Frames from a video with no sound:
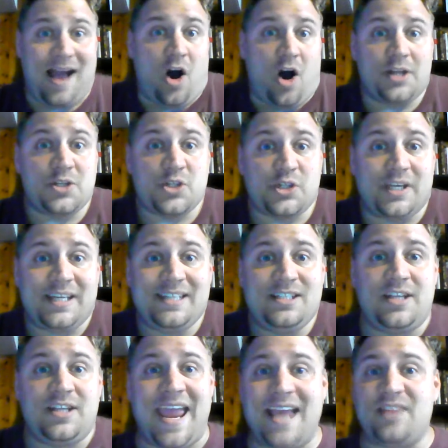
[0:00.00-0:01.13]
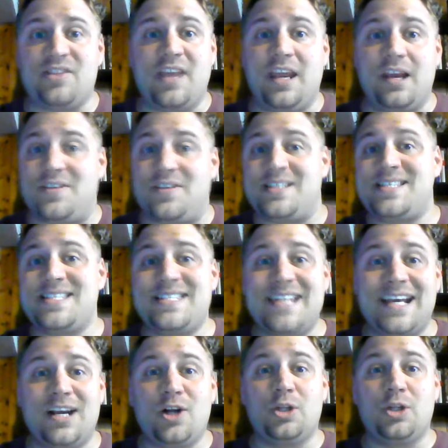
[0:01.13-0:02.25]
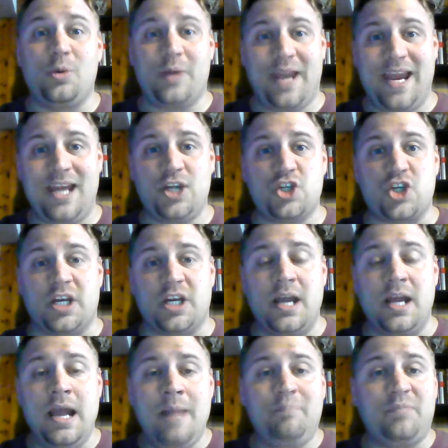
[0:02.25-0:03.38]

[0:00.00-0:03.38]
honestly can't think of a single location